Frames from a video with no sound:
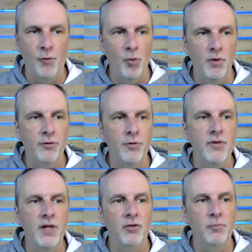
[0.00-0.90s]
forward
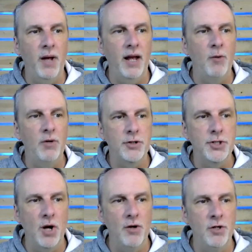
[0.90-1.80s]
through this, but I will
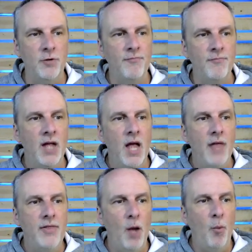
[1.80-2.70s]
show you
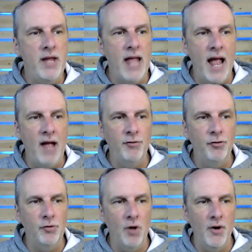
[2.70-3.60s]
that we have
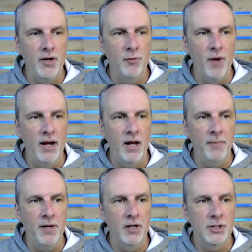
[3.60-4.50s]
started right
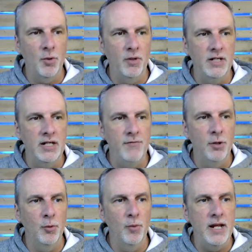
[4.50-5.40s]
up here. It's going to give
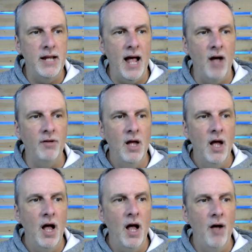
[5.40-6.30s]
you a readout
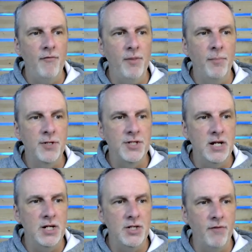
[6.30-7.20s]
of the
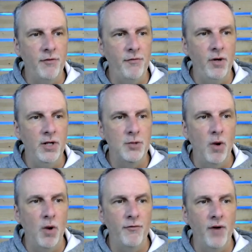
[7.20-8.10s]
percentage of the footage,
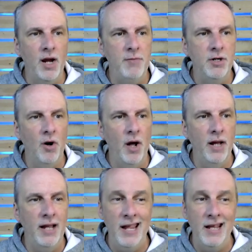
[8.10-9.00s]
what frame you're
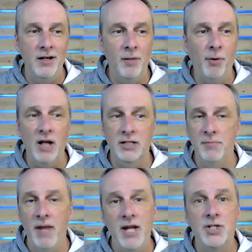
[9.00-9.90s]
on, and an
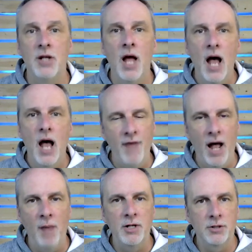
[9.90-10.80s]
approximation of
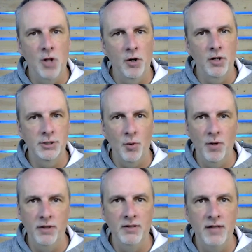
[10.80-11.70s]
how much longer it's
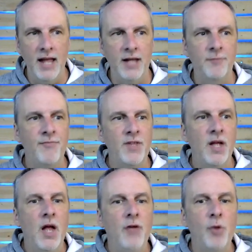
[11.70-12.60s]
going to take.
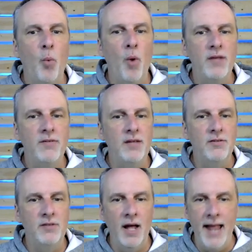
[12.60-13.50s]
So once
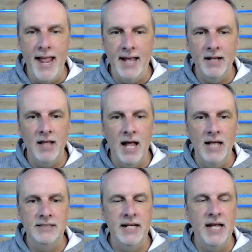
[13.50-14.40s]
it's done
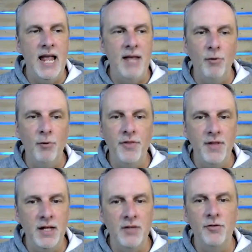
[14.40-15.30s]
analyzing, it will then